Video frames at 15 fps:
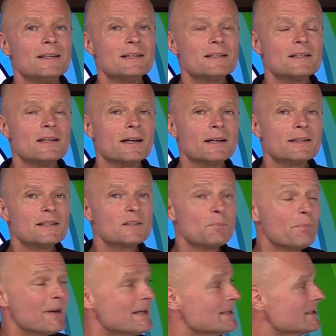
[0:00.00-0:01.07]
these nuts
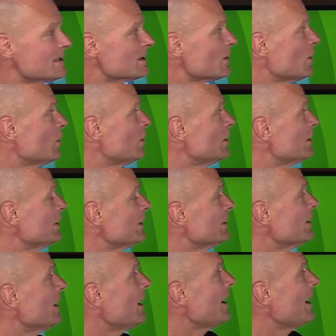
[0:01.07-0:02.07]
based on